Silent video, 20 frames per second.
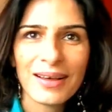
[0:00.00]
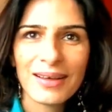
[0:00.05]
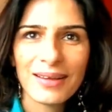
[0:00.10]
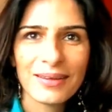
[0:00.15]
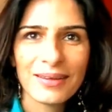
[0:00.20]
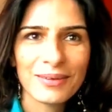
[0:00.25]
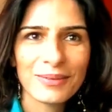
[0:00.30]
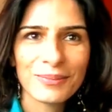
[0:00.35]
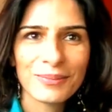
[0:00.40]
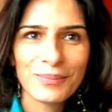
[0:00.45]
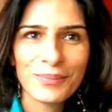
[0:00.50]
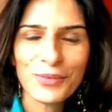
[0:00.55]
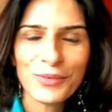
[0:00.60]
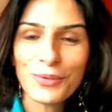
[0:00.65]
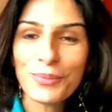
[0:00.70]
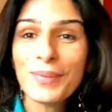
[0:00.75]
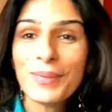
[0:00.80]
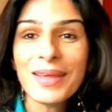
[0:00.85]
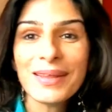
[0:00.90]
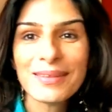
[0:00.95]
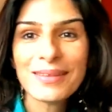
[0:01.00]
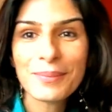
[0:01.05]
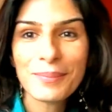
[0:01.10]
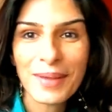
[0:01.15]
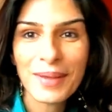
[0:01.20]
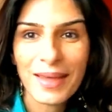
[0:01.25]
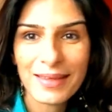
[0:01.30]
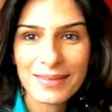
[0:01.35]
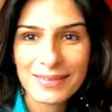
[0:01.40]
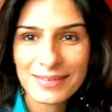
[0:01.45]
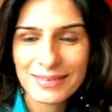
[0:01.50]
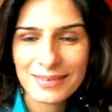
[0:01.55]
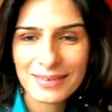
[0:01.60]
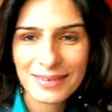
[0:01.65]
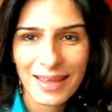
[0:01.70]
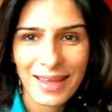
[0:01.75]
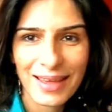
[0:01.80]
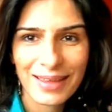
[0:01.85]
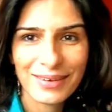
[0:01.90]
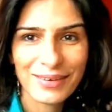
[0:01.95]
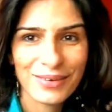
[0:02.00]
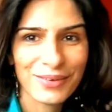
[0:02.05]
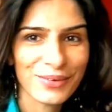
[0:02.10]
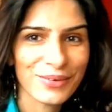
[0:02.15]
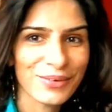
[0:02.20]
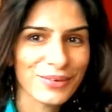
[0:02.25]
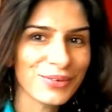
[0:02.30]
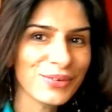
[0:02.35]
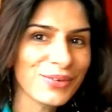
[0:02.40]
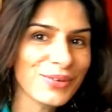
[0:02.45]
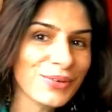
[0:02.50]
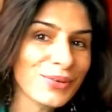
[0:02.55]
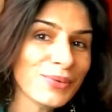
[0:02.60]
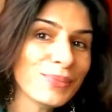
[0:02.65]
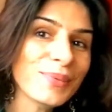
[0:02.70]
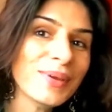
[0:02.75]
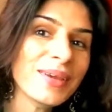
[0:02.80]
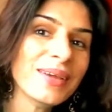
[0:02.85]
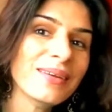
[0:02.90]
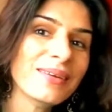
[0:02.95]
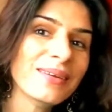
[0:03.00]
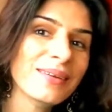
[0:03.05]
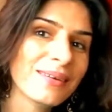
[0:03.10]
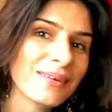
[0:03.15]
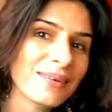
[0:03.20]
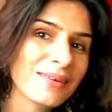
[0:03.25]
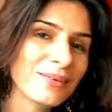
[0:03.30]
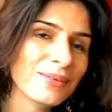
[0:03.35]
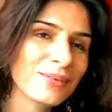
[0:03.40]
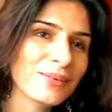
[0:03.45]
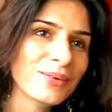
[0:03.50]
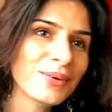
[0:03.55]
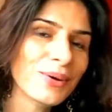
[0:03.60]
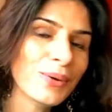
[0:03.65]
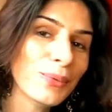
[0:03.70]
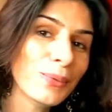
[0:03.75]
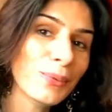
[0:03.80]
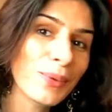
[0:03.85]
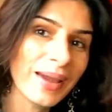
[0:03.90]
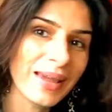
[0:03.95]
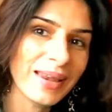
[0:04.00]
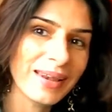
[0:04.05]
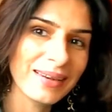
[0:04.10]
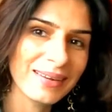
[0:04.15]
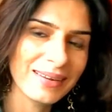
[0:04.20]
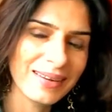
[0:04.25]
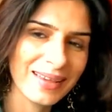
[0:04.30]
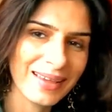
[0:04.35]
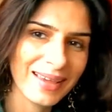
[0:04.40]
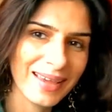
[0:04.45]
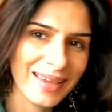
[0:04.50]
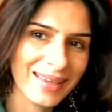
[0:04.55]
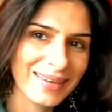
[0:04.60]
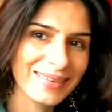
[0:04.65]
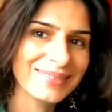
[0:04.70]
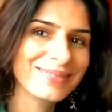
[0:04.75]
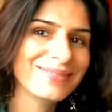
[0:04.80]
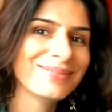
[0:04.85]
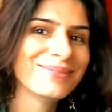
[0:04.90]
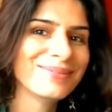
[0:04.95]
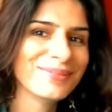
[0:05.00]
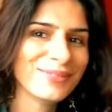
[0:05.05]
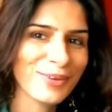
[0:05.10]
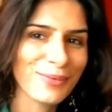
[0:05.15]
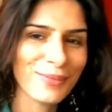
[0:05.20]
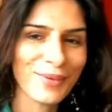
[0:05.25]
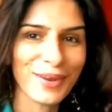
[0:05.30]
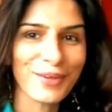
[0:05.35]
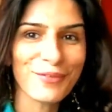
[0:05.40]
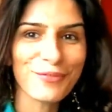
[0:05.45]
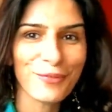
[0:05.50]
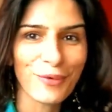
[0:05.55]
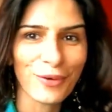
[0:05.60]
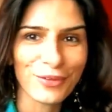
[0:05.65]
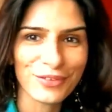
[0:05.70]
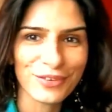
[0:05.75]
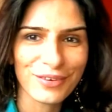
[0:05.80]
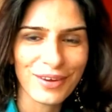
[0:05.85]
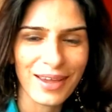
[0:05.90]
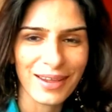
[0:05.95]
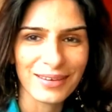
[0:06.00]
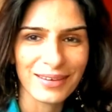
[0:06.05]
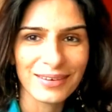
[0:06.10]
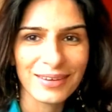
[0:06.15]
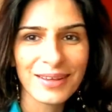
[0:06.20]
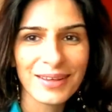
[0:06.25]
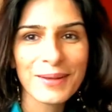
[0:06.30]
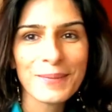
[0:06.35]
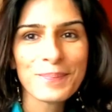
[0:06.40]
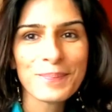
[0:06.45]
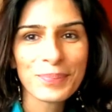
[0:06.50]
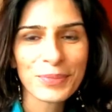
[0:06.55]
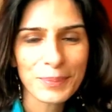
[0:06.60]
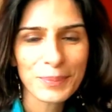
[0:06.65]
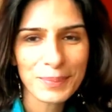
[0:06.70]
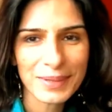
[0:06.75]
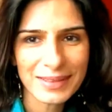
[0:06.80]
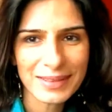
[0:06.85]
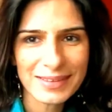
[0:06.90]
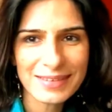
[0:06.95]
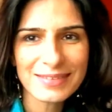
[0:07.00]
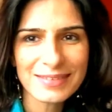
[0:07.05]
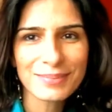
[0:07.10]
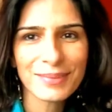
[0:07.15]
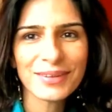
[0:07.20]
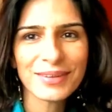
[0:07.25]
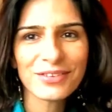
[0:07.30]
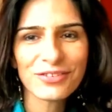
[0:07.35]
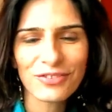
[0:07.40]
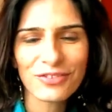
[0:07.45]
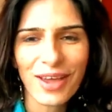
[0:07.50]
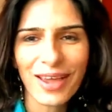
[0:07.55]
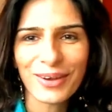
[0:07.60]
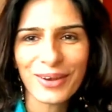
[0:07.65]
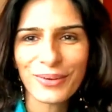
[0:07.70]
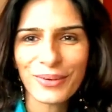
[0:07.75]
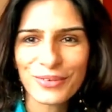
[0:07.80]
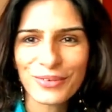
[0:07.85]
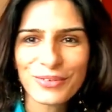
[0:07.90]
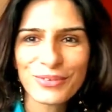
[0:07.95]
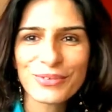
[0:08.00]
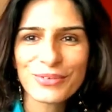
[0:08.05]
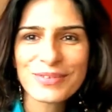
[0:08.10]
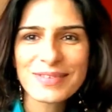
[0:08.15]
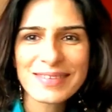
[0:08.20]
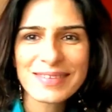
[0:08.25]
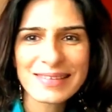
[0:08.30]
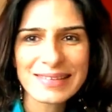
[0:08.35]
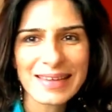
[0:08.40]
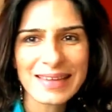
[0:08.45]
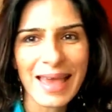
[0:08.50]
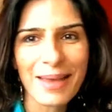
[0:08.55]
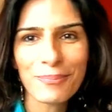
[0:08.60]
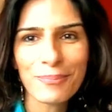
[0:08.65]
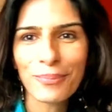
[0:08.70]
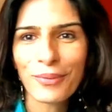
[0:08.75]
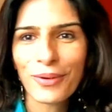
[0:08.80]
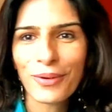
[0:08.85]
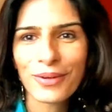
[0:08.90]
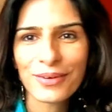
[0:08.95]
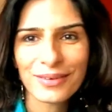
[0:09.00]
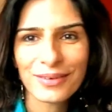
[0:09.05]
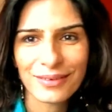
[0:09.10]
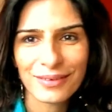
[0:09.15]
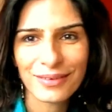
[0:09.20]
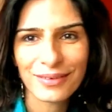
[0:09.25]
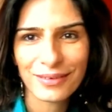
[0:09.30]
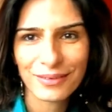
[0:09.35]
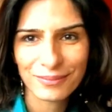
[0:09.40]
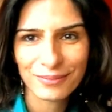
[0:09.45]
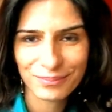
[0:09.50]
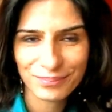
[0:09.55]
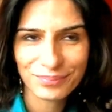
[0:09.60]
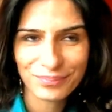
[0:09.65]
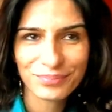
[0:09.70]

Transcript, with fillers: uh, you mean the best and uh, you mean uh, well and you're very forthright. But this month, try not to stamp on uh,